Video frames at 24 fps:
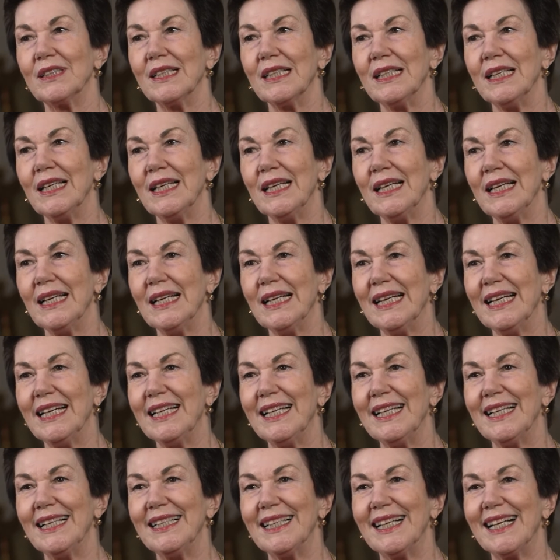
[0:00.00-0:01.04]
he
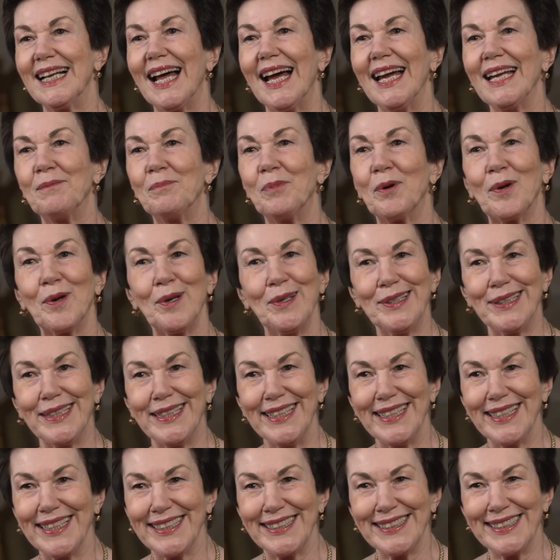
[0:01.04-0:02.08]
didn't like
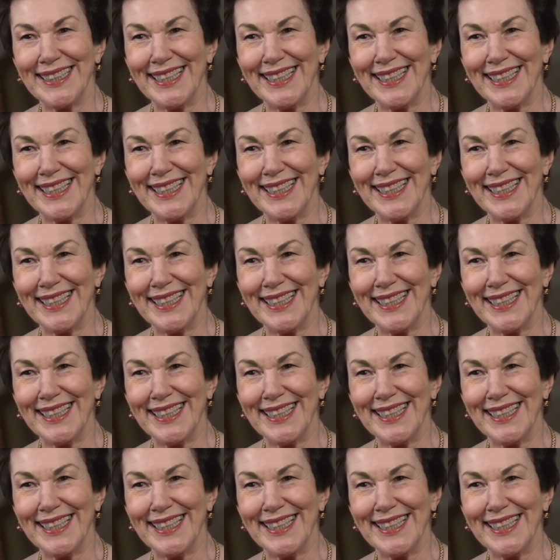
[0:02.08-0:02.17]
politics.